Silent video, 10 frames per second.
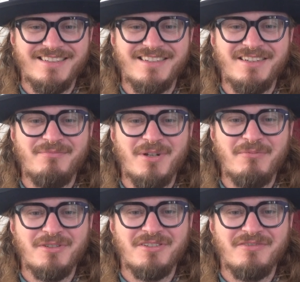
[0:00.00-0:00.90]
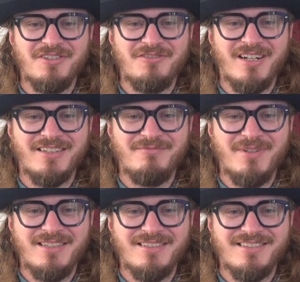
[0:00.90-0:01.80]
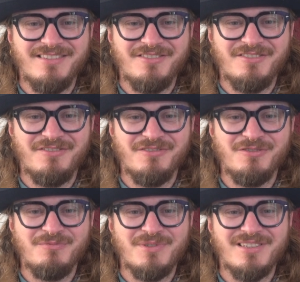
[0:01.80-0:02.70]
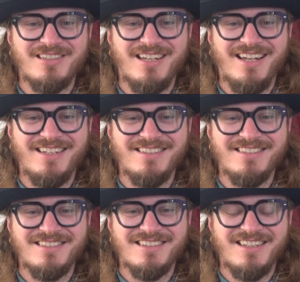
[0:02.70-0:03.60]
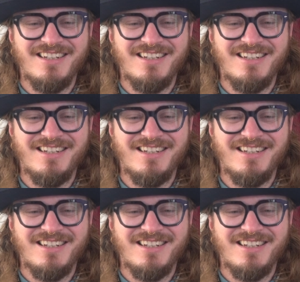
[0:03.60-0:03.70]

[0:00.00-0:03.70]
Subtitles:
to the members of the Dragon Medicine groups as